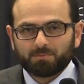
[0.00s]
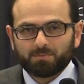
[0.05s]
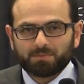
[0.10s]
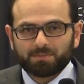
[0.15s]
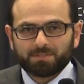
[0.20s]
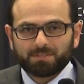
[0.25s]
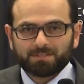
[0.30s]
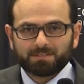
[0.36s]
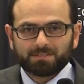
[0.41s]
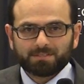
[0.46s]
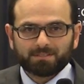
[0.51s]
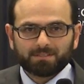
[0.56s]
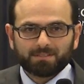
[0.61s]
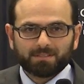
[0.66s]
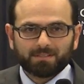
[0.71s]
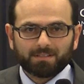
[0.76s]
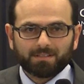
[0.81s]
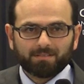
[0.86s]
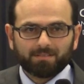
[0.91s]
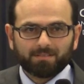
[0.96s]
which is
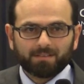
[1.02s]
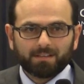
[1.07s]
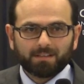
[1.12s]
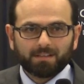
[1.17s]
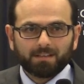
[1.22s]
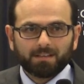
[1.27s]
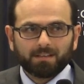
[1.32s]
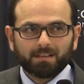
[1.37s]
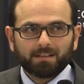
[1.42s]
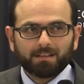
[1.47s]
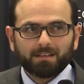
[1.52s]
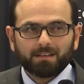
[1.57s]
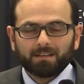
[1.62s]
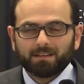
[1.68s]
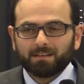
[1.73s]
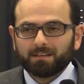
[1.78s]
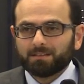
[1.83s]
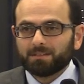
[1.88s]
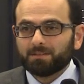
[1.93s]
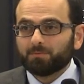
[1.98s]
uh,
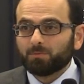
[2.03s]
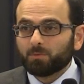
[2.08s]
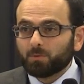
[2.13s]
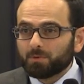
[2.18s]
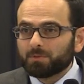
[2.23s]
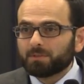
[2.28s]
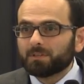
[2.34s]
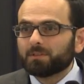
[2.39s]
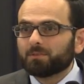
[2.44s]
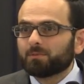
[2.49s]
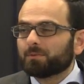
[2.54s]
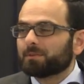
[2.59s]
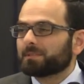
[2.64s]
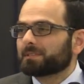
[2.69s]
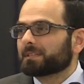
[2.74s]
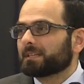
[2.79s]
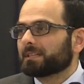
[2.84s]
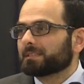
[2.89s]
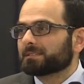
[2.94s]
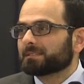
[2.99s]
uh devoted to
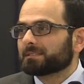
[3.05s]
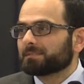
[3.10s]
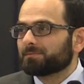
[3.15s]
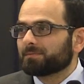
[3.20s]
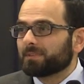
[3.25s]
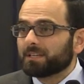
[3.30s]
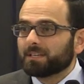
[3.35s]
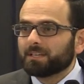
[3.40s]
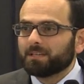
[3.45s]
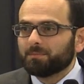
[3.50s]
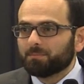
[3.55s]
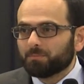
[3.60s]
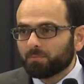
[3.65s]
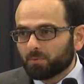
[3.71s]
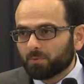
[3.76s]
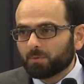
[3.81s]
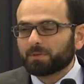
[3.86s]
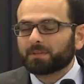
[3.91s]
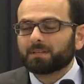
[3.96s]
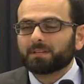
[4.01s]
discuss very
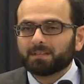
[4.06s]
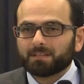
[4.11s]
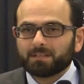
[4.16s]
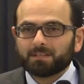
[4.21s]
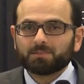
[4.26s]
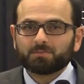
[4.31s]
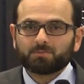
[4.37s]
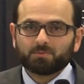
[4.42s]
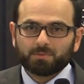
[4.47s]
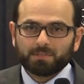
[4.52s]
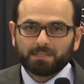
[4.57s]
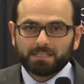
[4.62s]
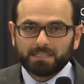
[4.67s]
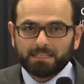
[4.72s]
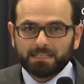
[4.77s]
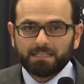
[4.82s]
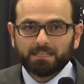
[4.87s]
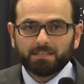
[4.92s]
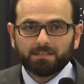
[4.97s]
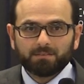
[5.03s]
important issue
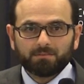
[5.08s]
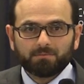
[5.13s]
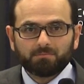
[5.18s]
indeed,